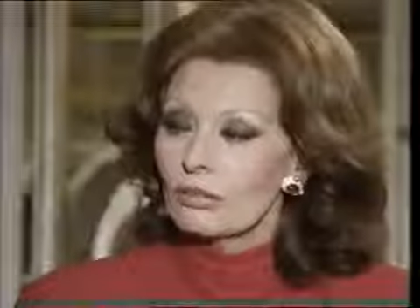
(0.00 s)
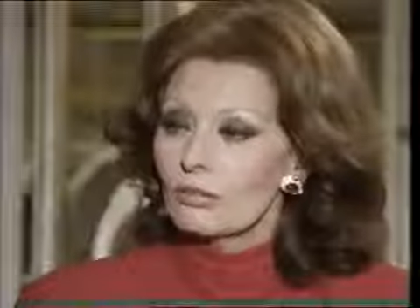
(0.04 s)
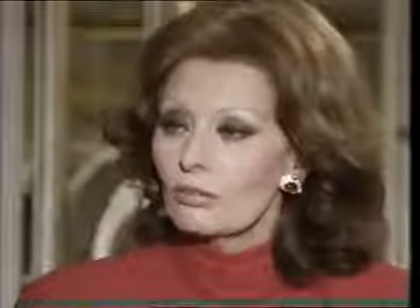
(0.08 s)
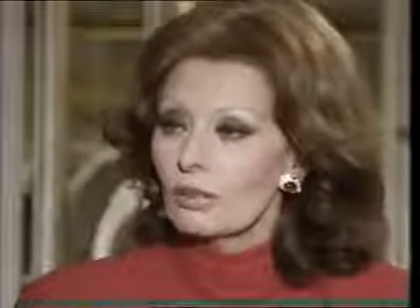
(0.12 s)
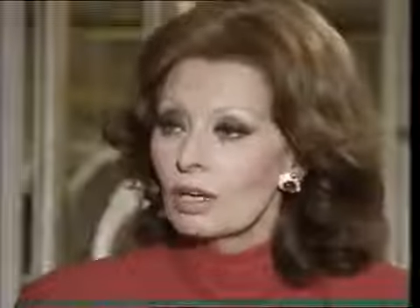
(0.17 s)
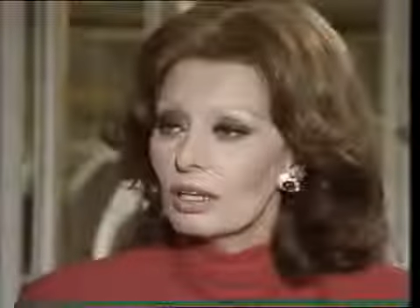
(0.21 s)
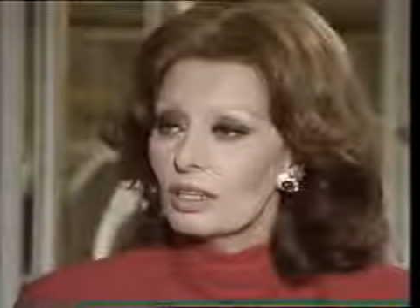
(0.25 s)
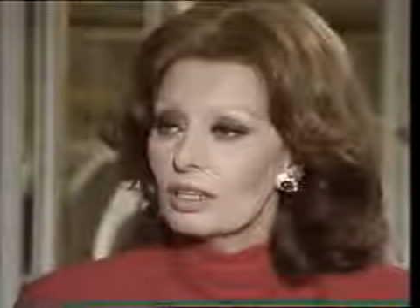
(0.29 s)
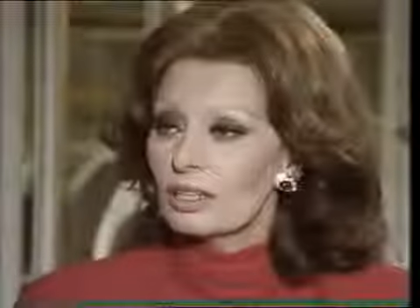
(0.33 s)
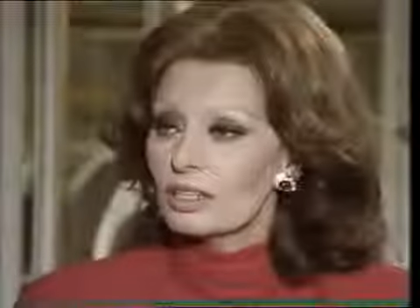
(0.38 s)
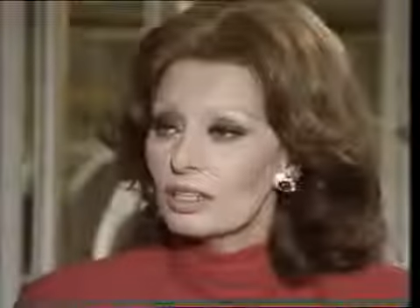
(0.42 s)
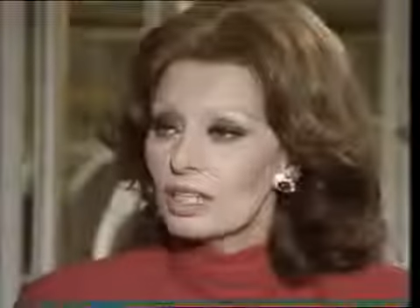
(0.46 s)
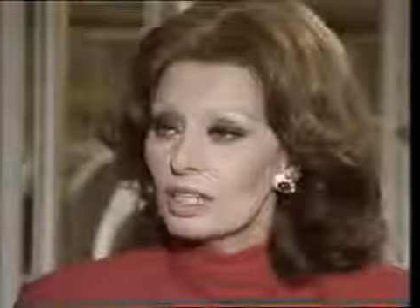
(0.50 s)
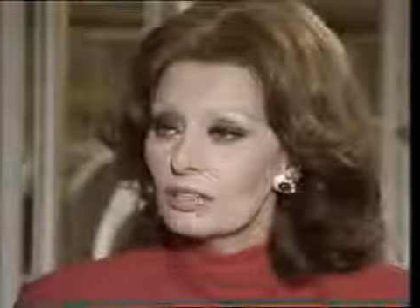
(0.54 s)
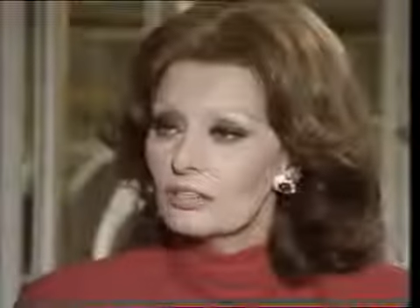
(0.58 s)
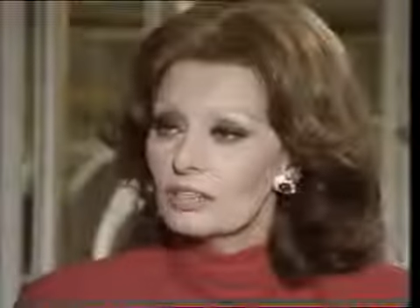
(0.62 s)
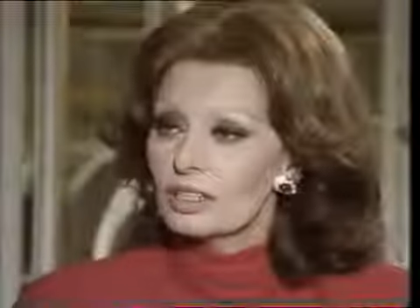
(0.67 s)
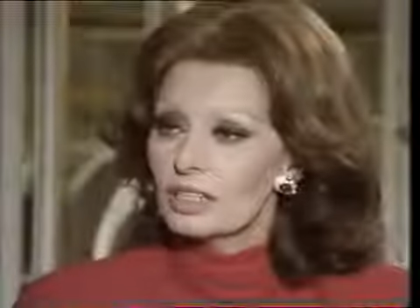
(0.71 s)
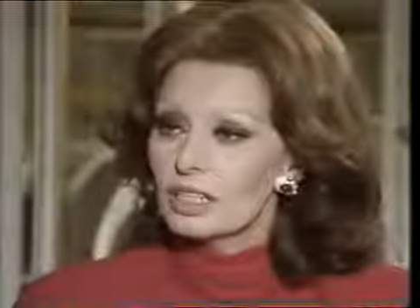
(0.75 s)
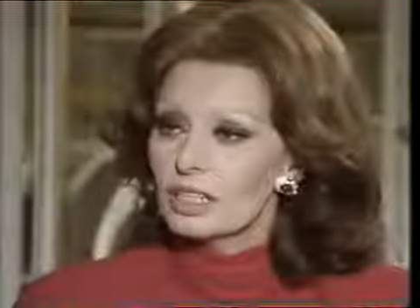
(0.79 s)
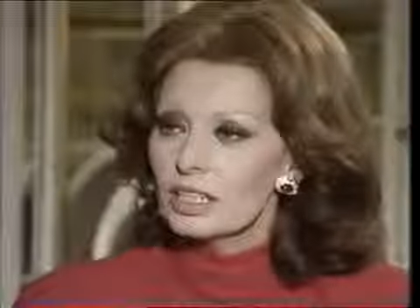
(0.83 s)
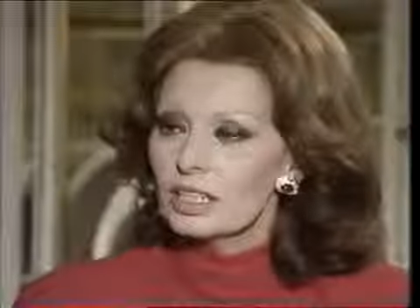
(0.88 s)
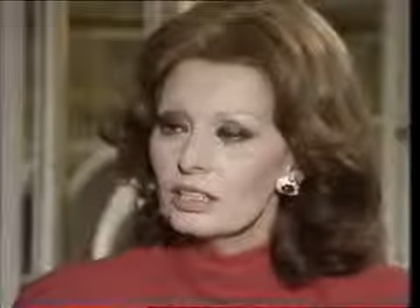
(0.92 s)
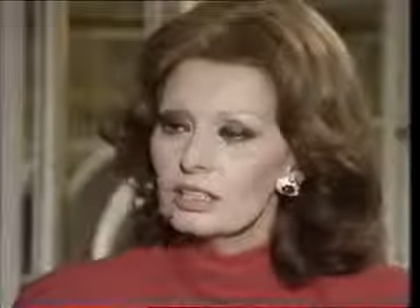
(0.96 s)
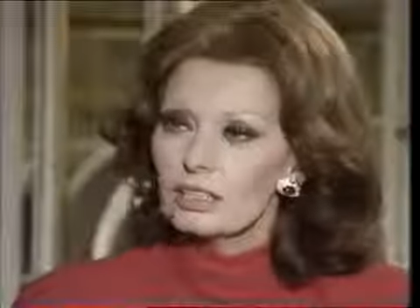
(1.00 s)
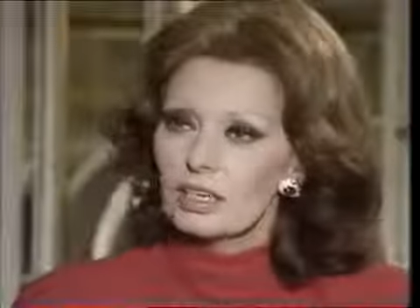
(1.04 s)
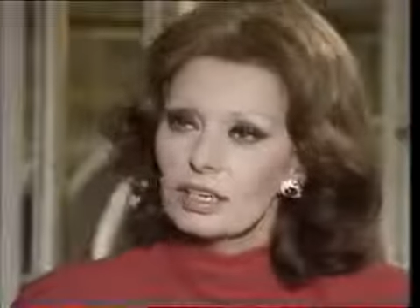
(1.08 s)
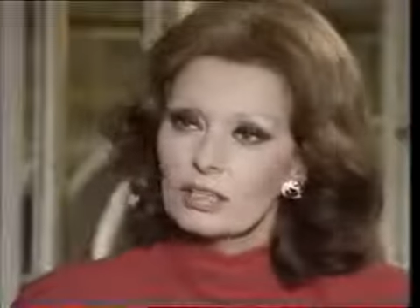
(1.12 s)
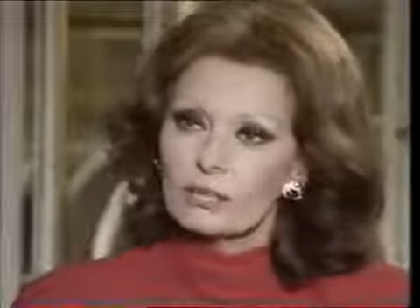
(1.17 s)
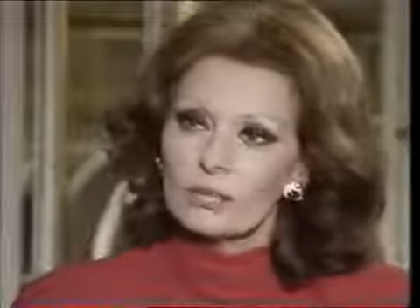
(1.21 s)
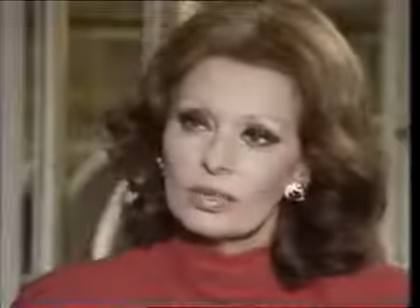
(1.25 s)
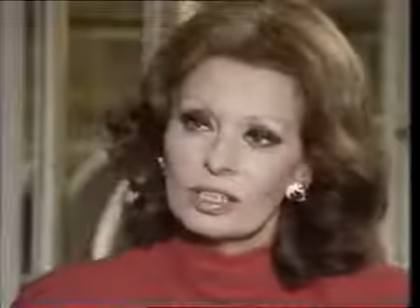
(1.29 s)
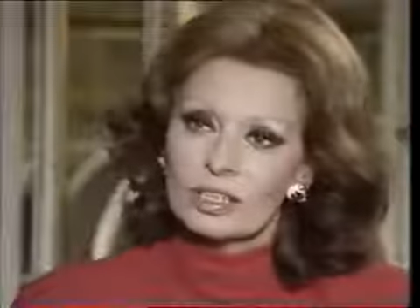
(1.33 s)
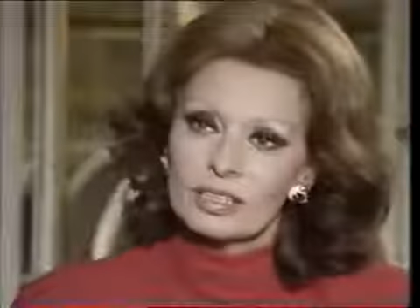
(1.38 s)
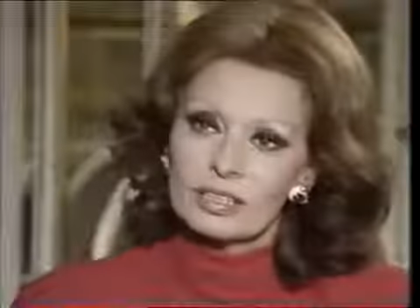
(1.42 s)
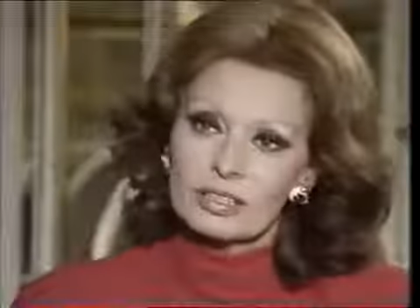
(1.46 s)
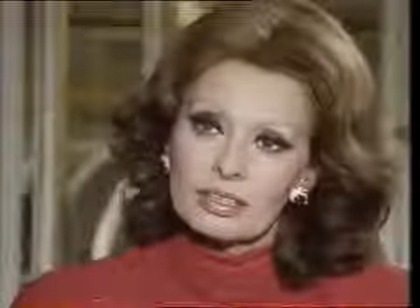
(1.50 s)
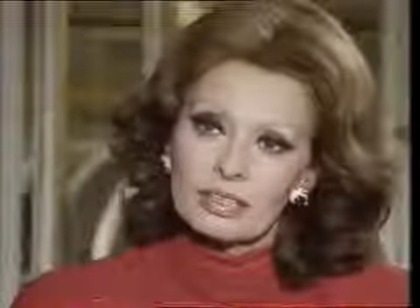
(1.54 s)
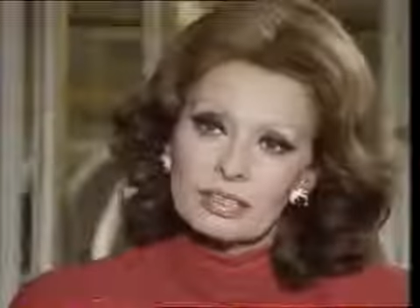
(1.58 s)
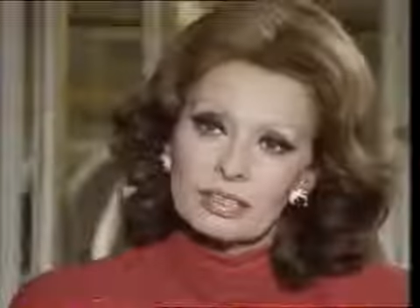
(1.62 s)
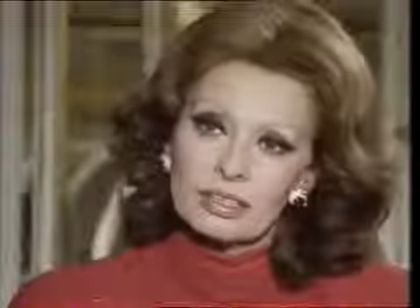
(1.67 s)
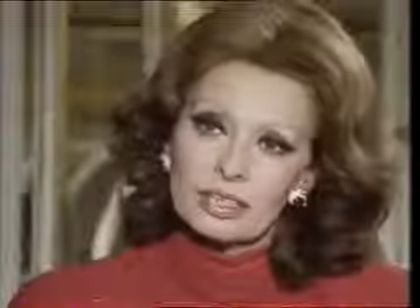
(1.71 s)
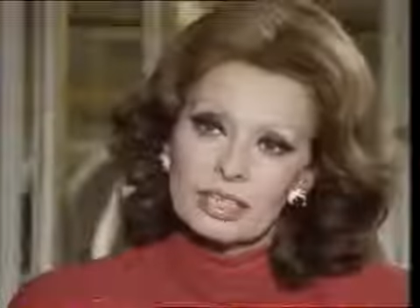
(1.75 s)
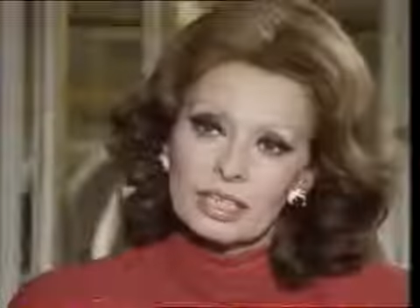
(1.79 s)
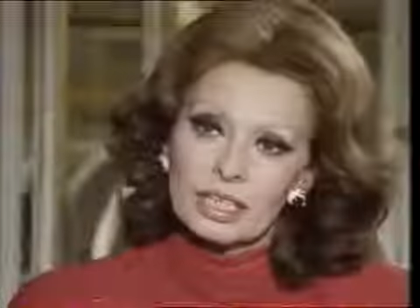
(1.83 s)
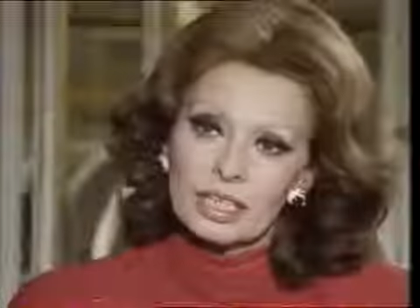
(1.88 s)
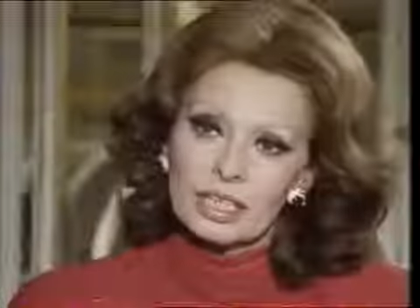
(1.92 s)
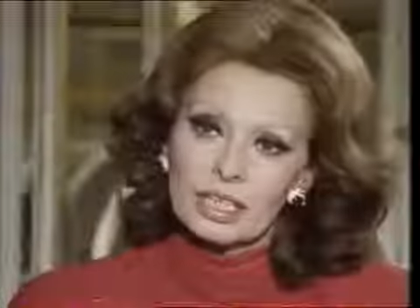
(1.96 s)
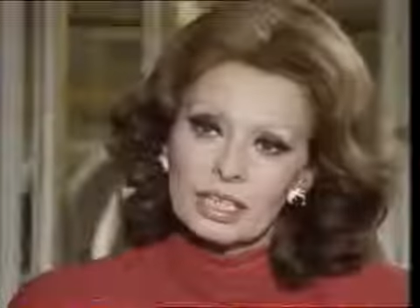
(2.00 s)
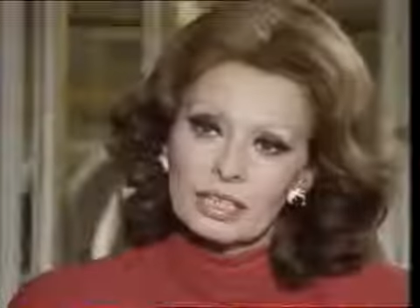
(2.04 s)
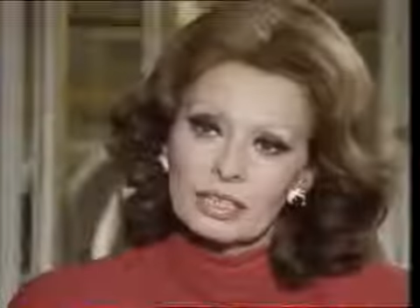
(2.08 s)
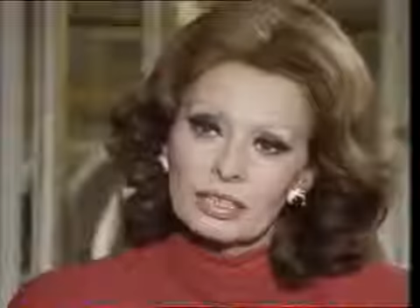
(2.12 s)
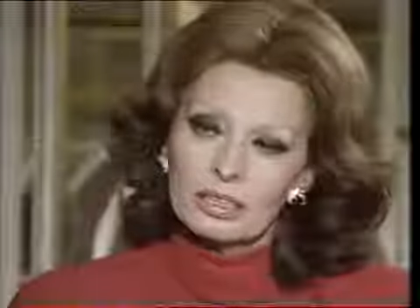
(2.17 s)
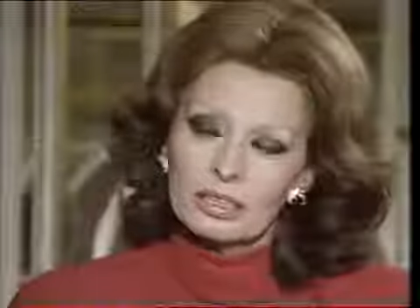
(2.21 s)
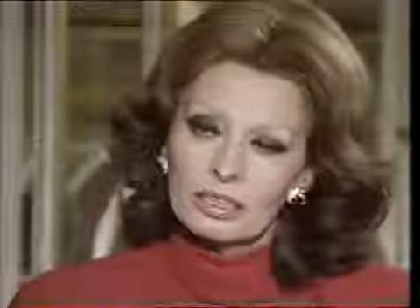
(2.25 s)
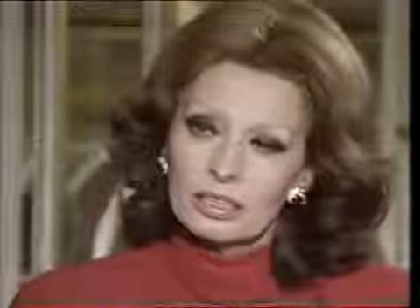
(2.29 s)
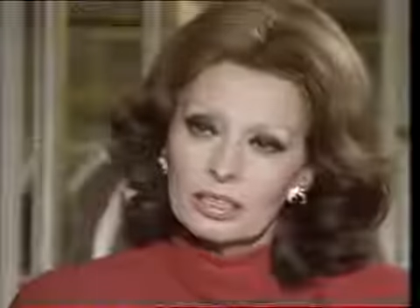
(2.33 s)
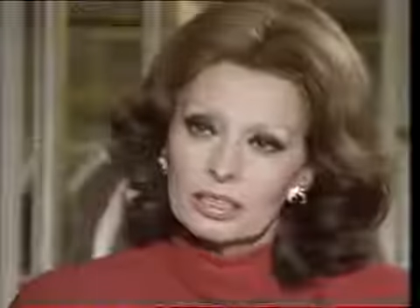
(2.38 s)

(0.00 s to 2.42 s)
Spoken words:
One is 17 and the other one is 13.